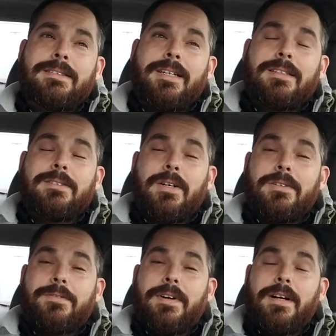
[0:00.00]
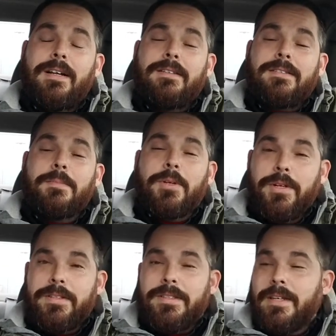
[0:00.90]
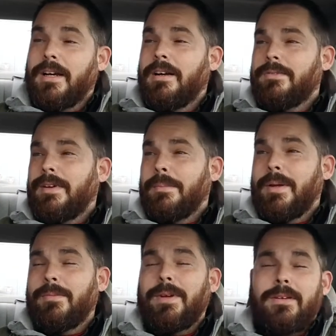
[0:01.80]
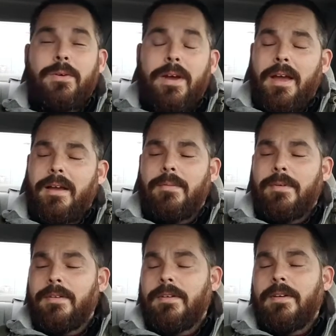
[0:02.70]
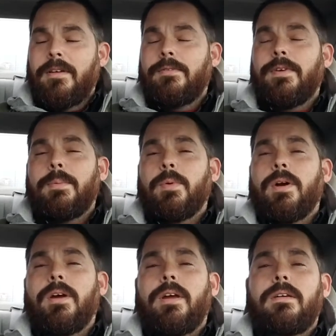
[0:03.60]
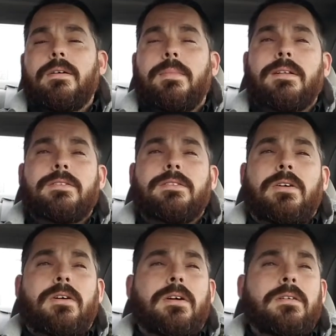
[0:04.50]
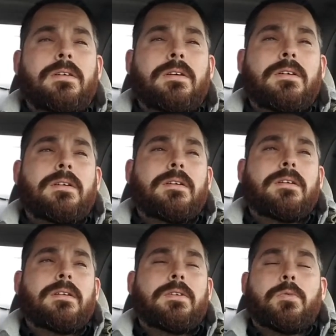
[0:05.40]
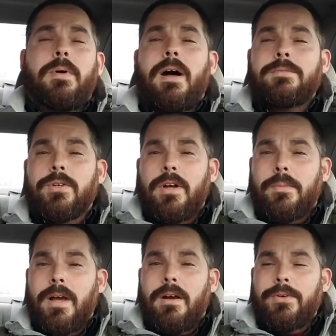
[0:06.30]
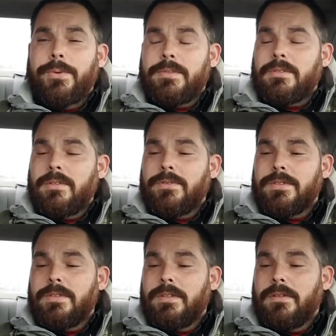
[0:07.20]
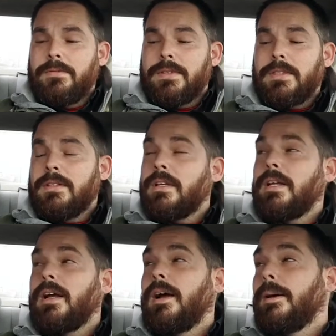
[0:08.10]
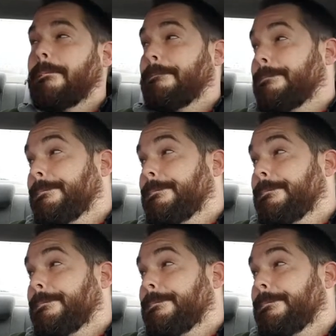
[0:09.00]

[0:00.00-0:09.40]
I start to find some good stuff. I mean, we do have February about to start. New pops are coming out, new exclusives. Um,